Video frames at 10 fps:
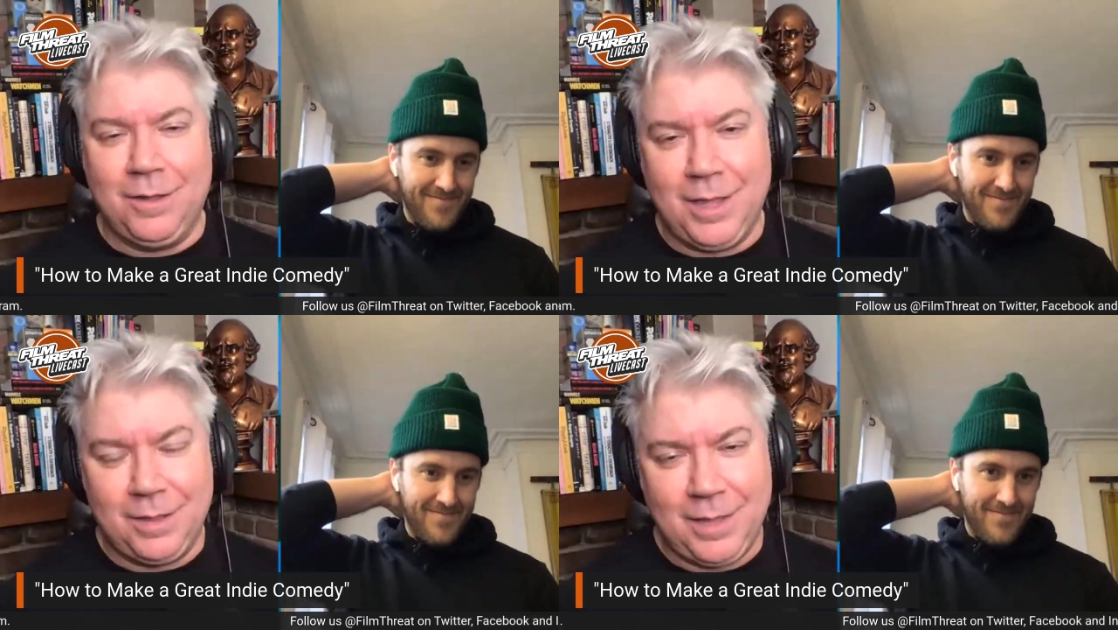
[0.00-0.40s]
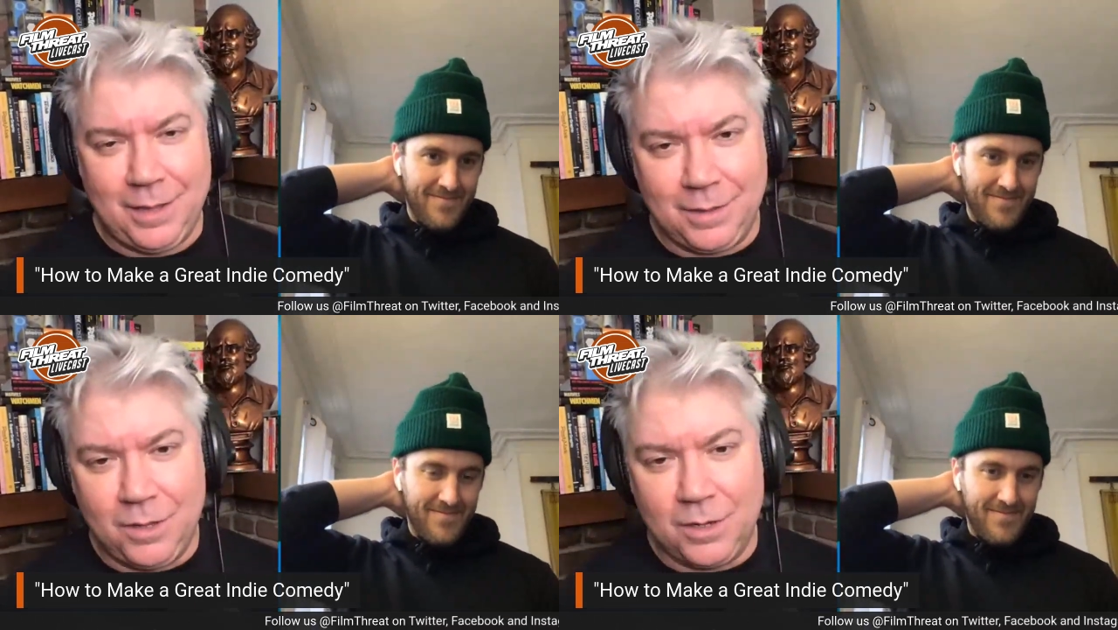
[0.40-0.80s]
Speaker 1: that
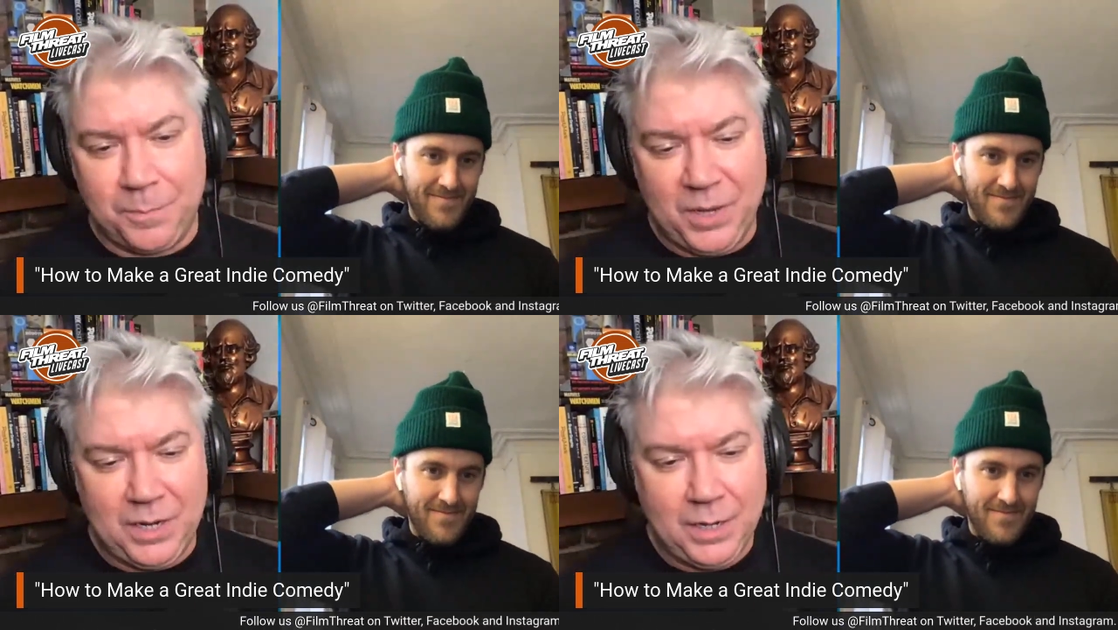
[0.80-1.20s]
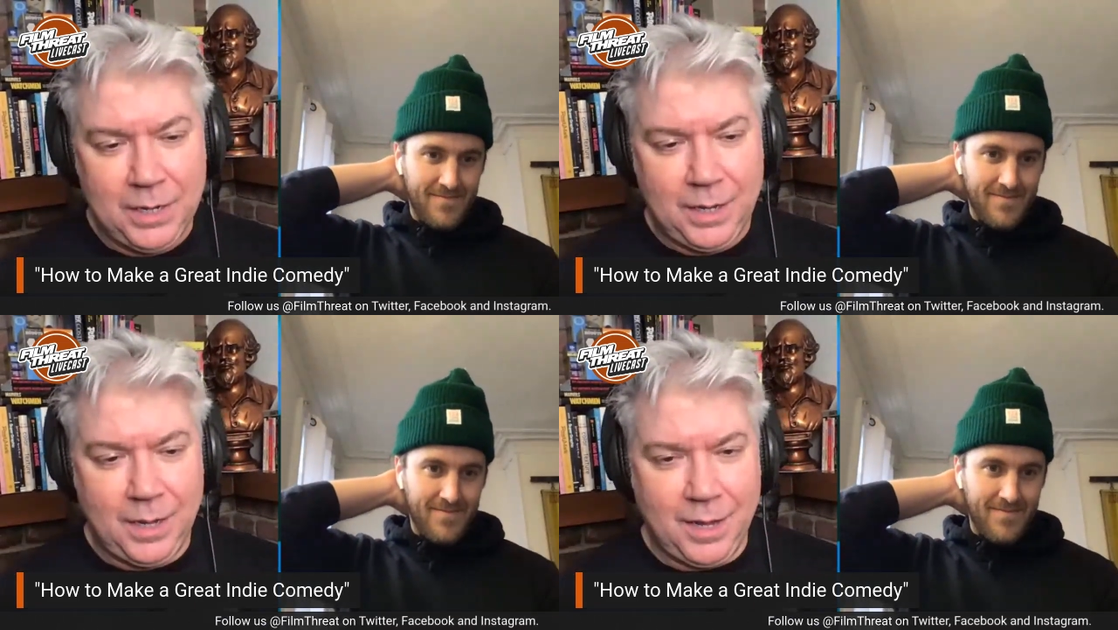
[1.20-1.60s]
that look. But
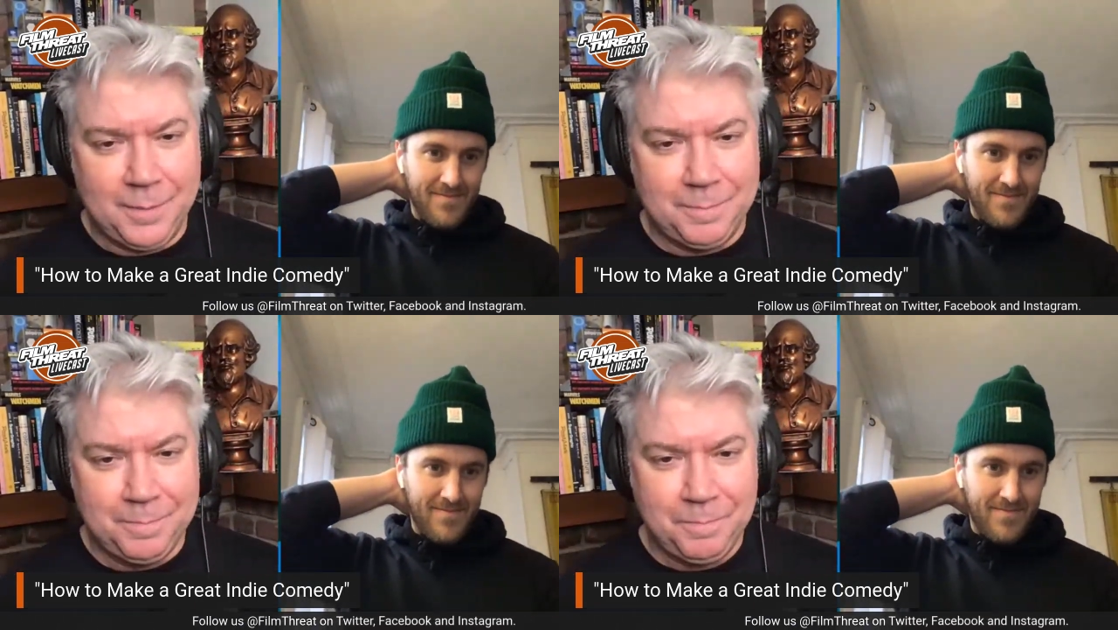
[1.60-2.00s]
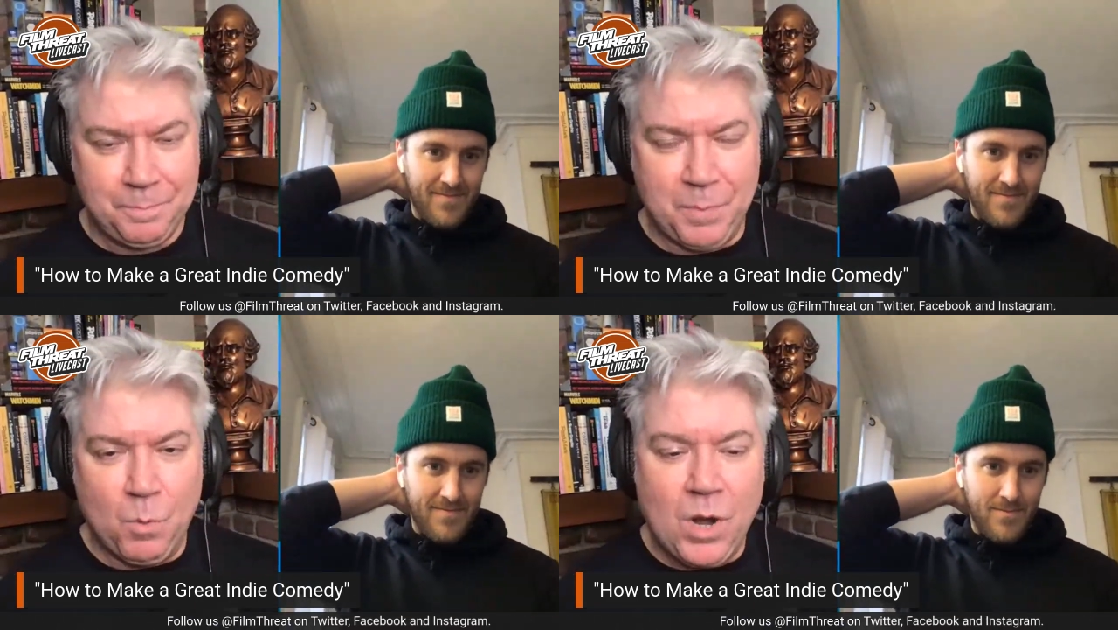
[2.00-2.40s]
um,
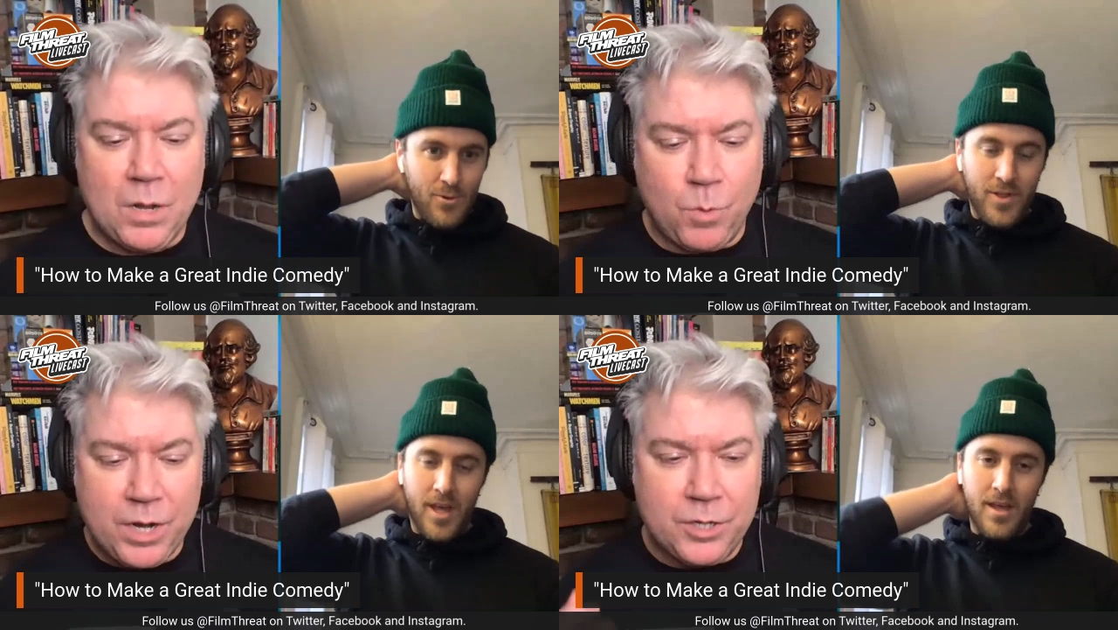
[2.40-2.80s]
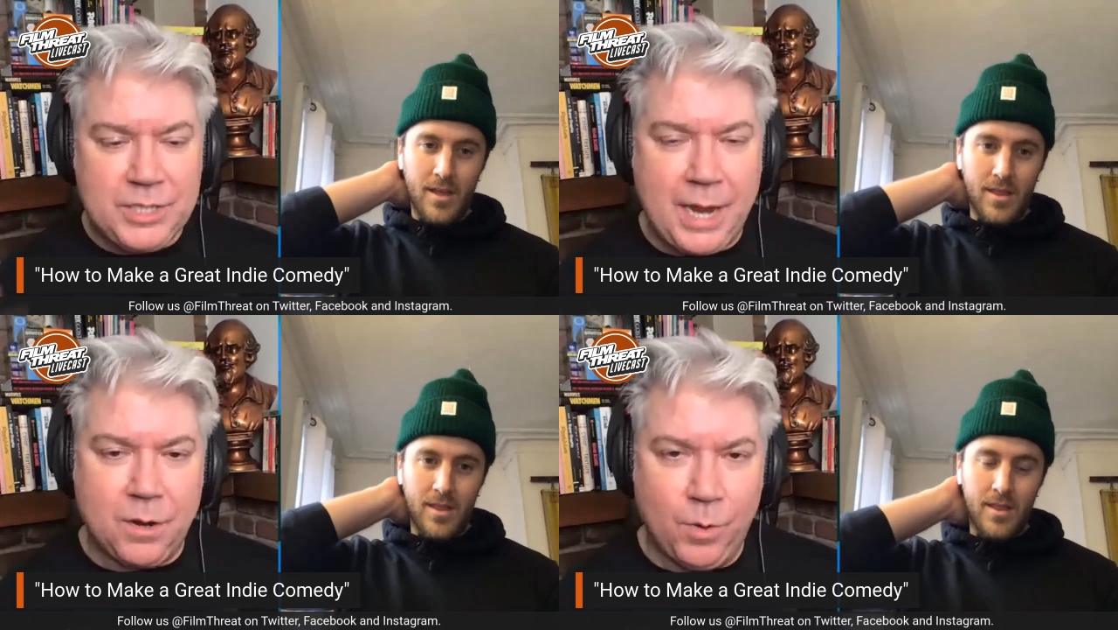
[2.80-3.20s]
but what are, what are your
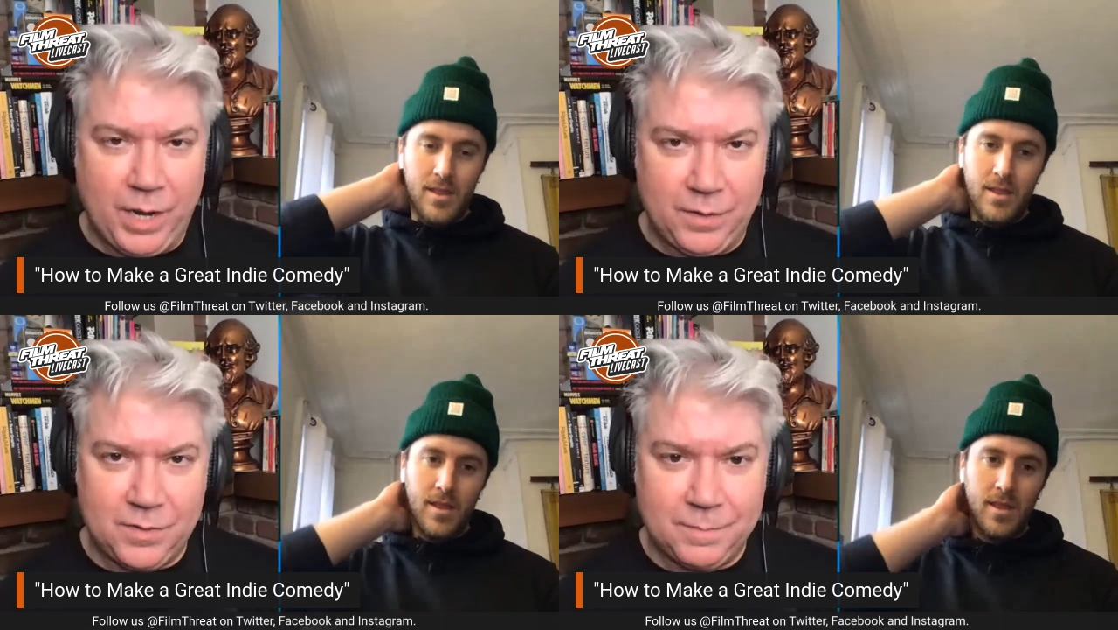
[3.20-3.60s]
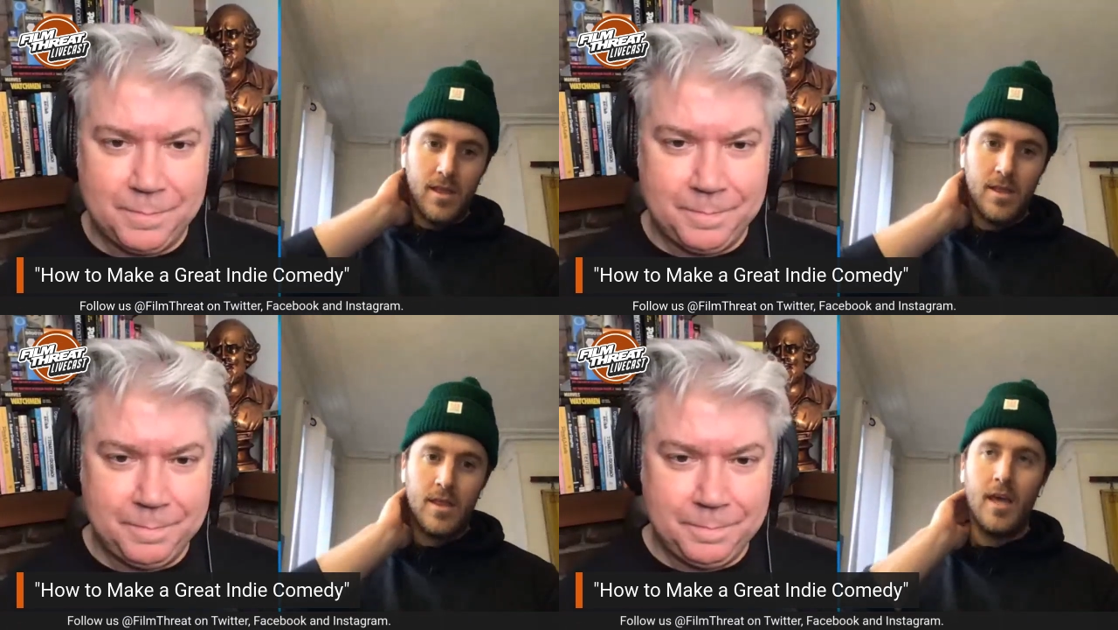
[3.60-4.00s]
takeaways?
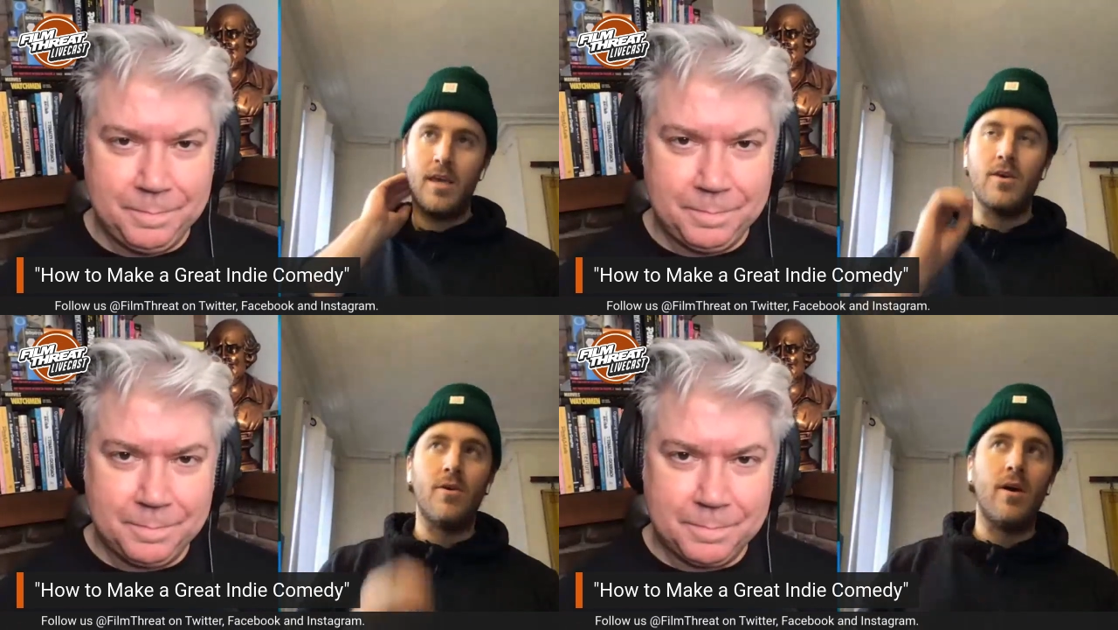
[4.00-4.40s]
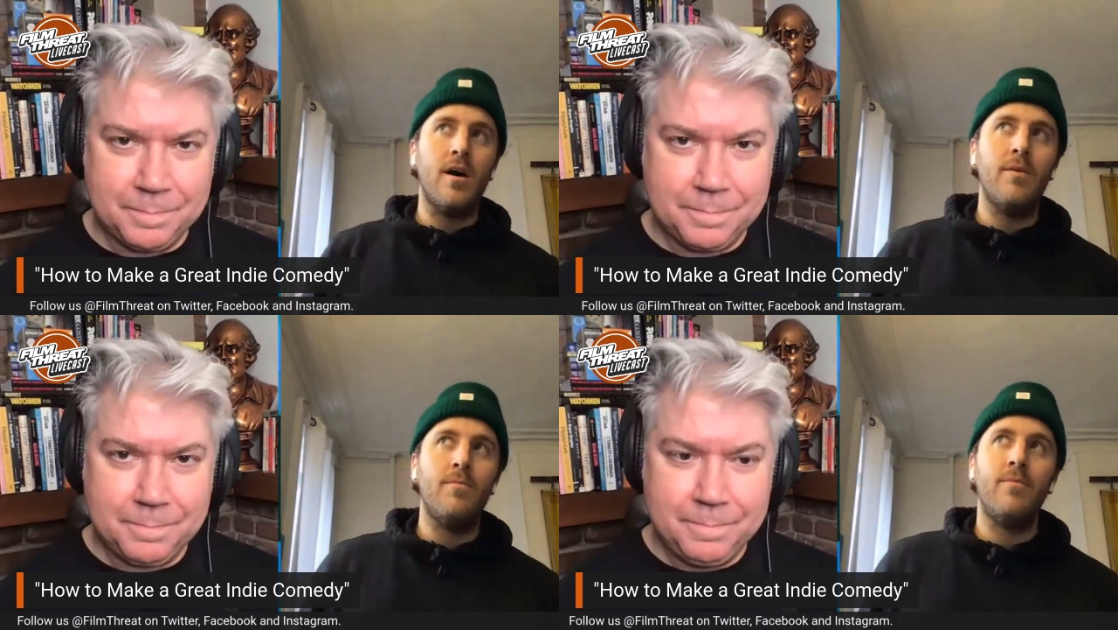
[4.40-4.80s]
Speaker 2: Thank
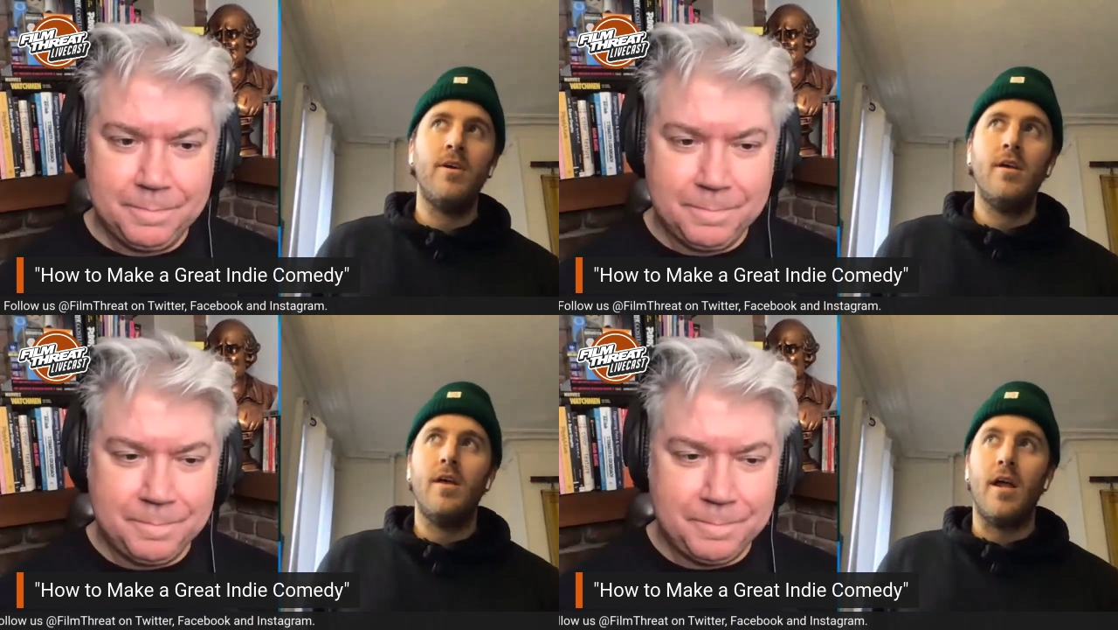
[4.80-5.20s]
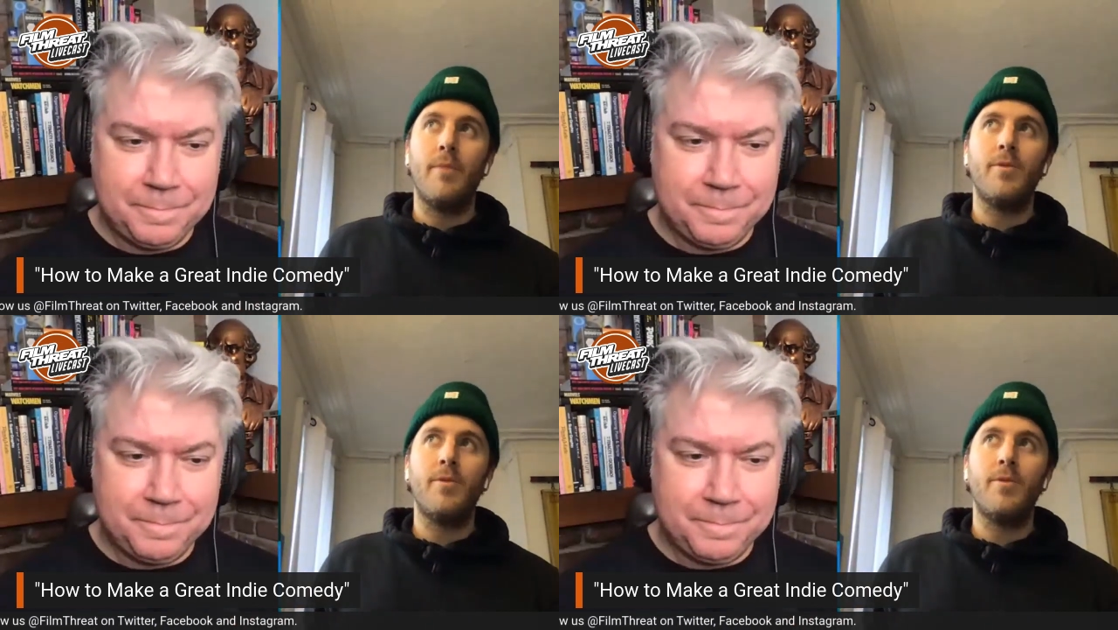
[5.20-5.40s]
you. Um,